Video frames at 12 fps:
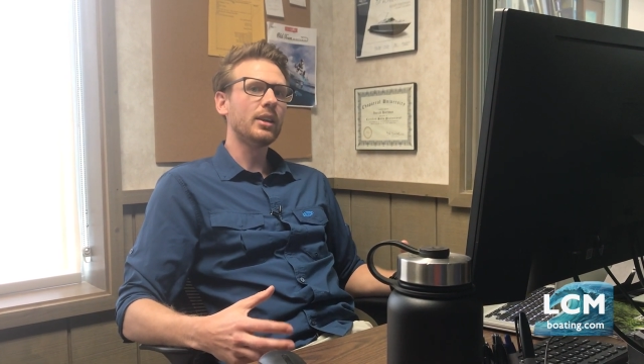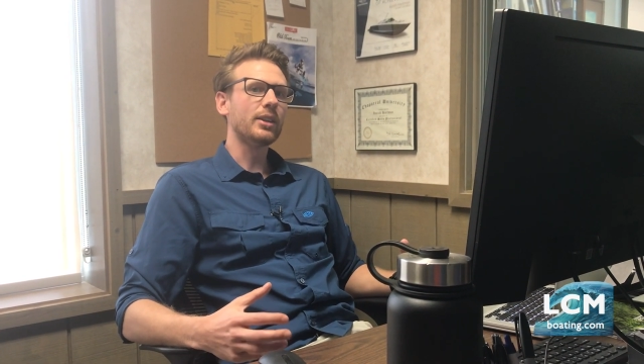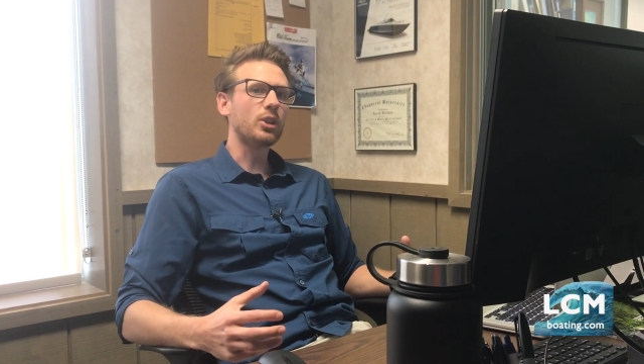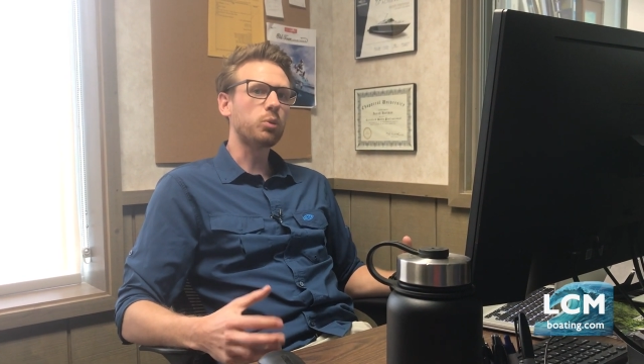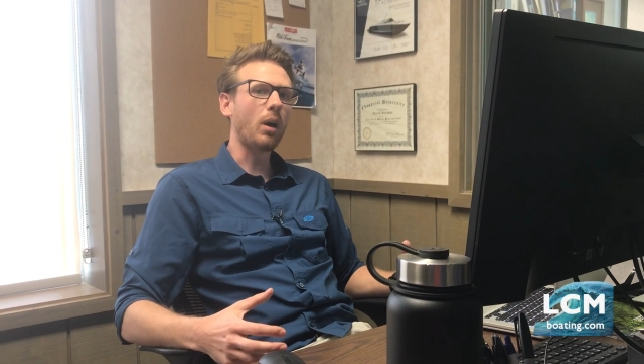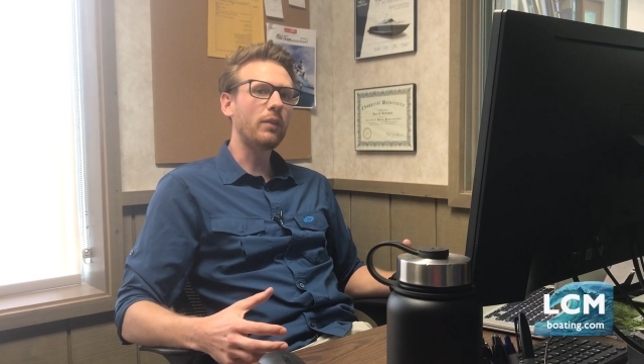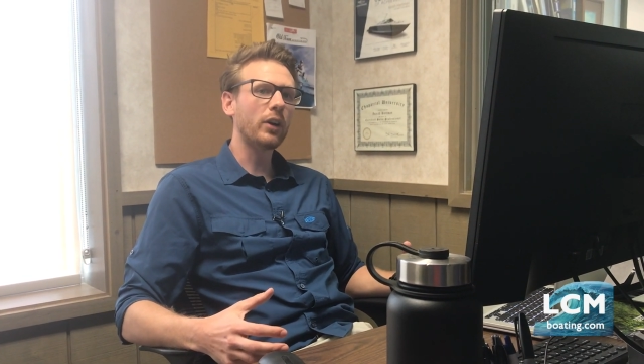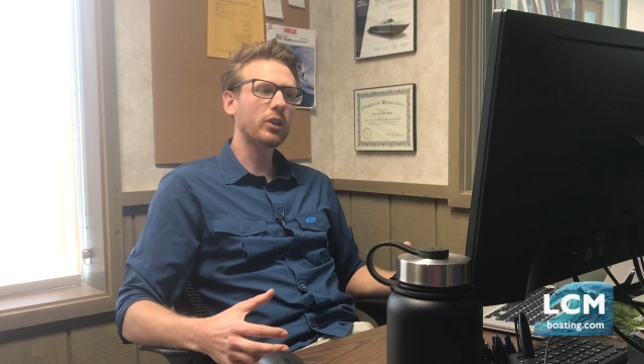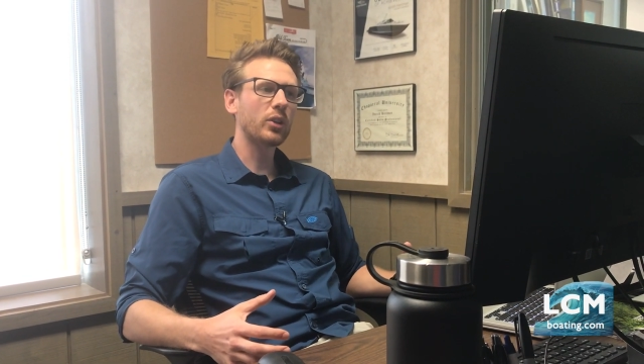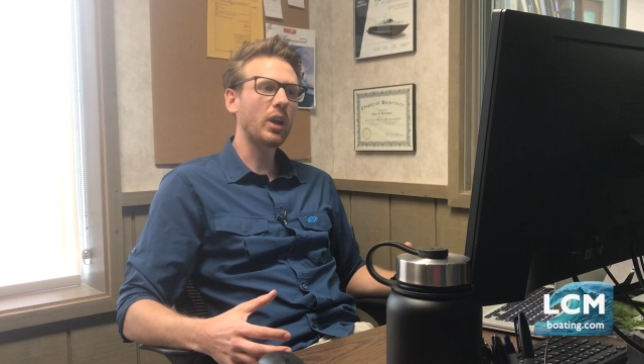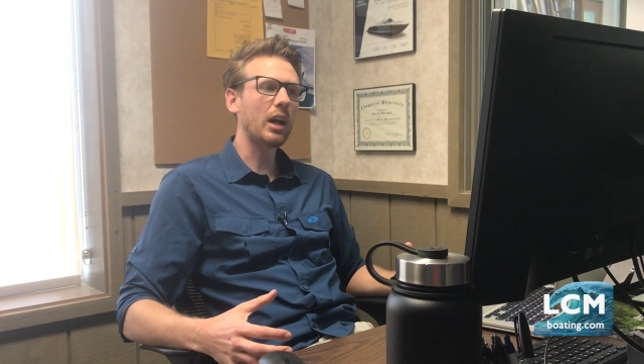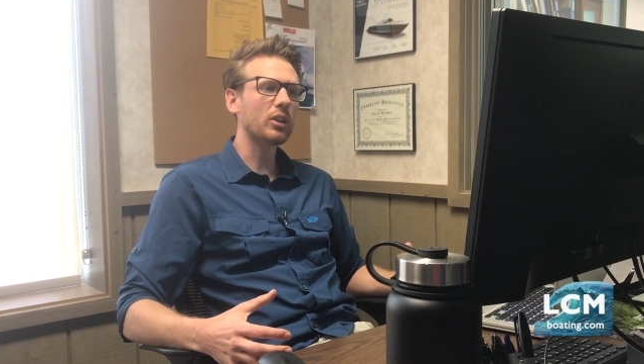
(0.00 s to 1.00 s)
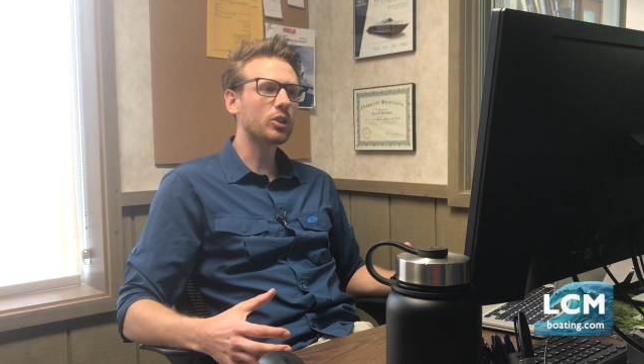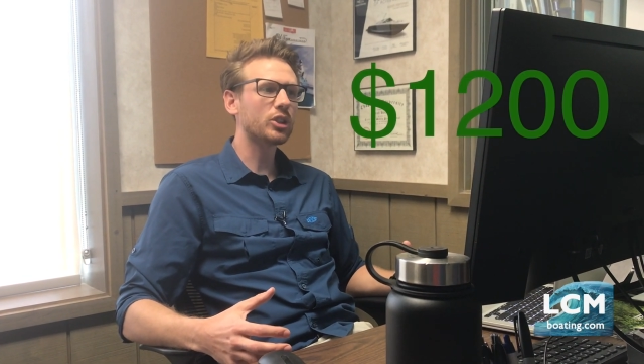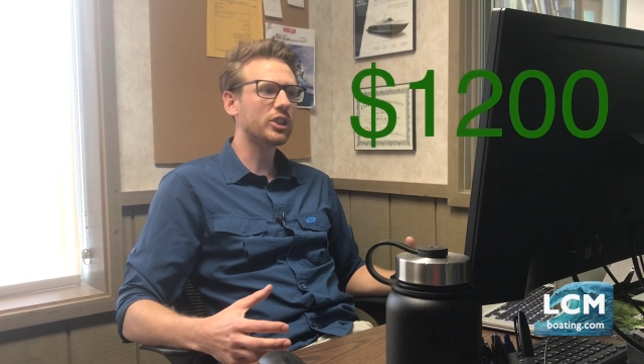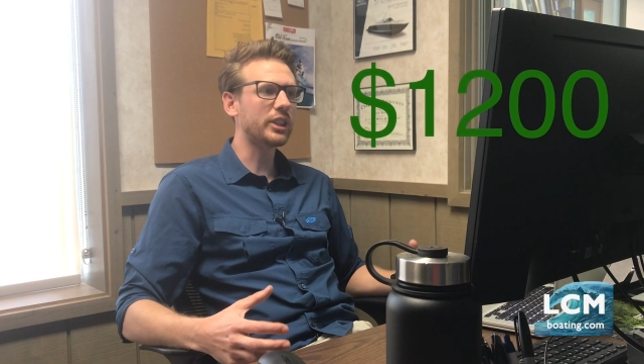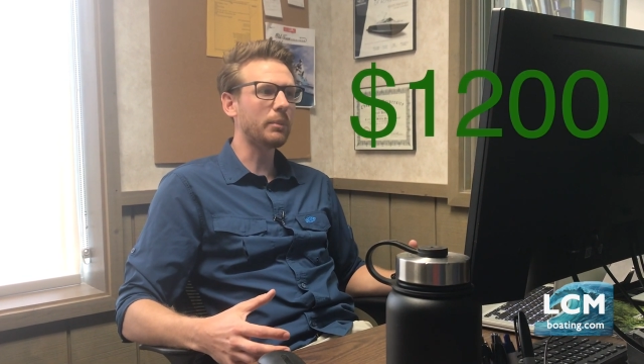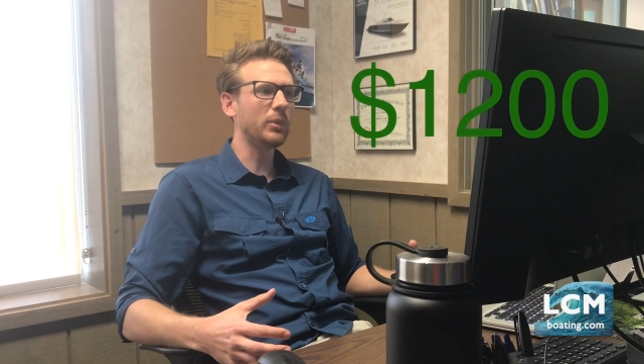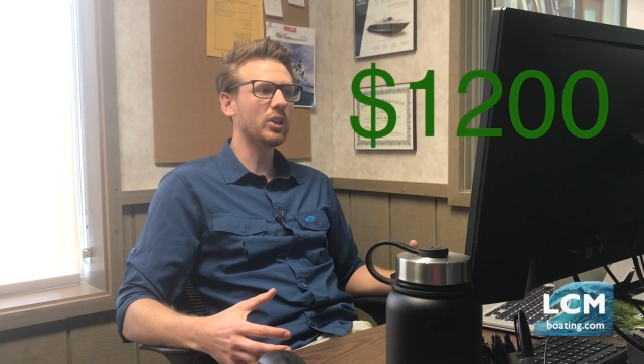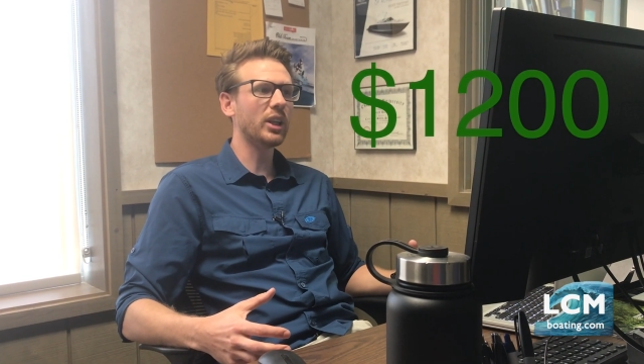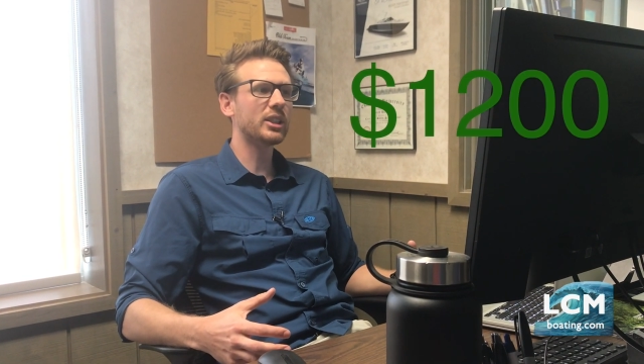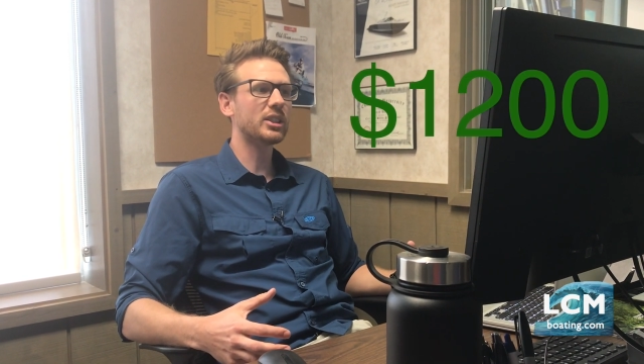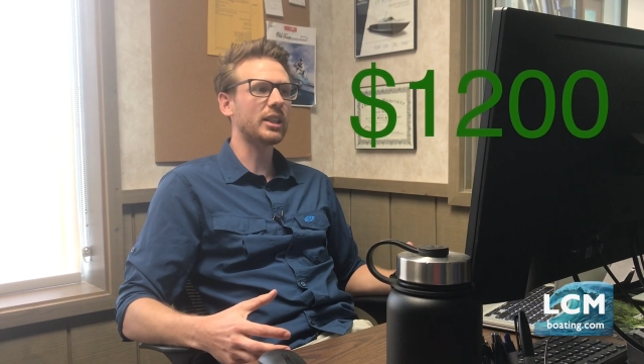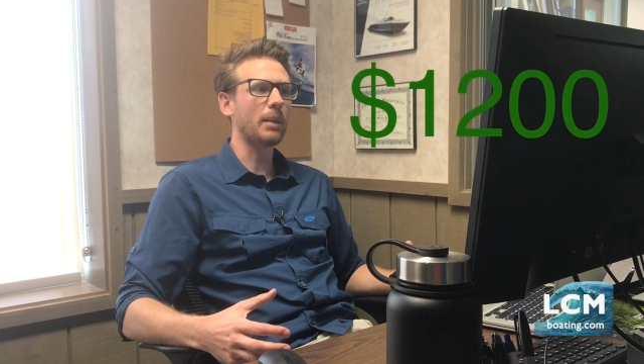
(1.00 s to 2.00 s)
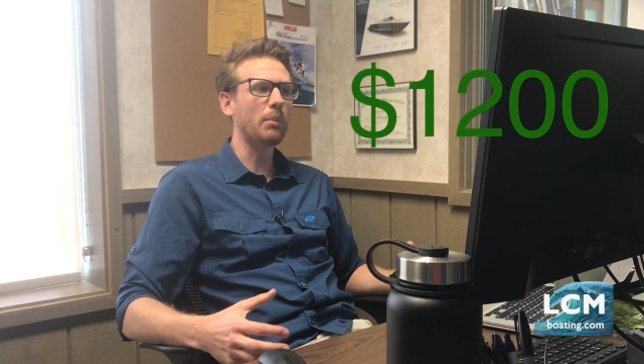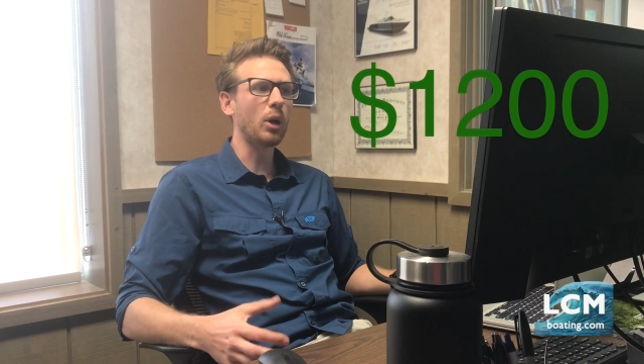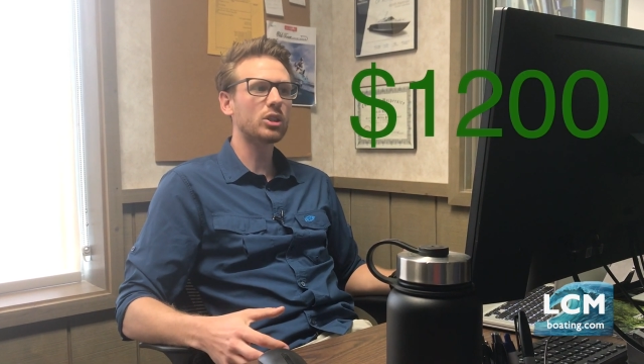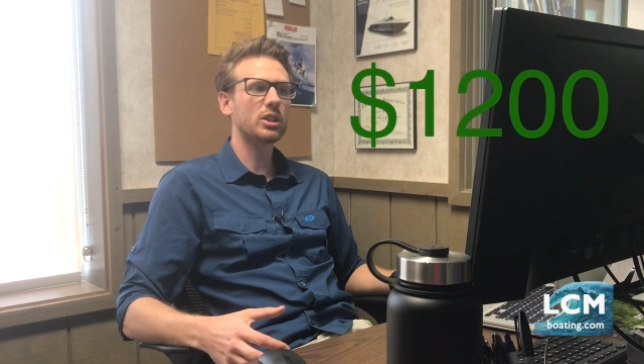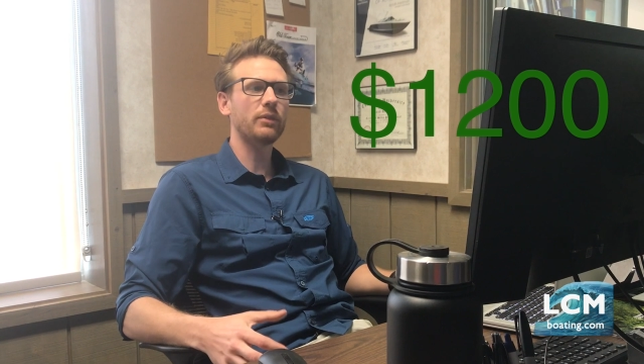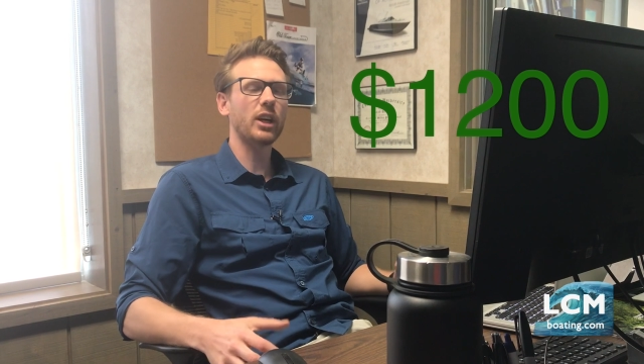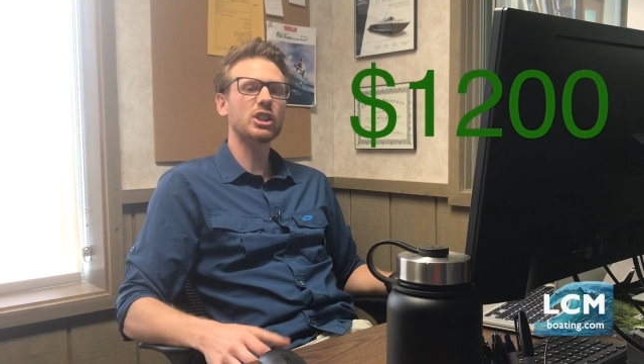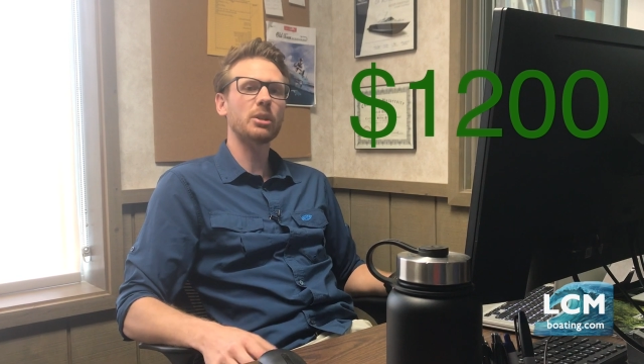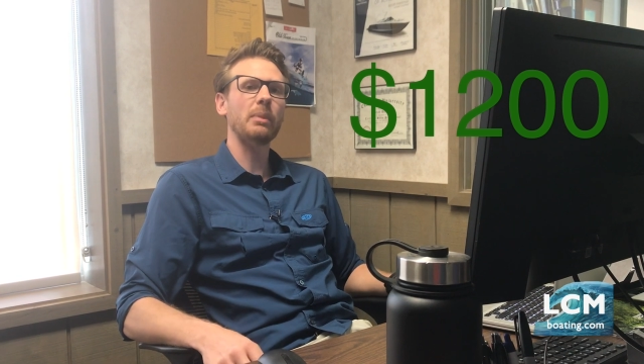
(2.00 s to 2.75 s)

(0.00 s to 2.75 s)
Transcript: the $1,200 stimulus that most of us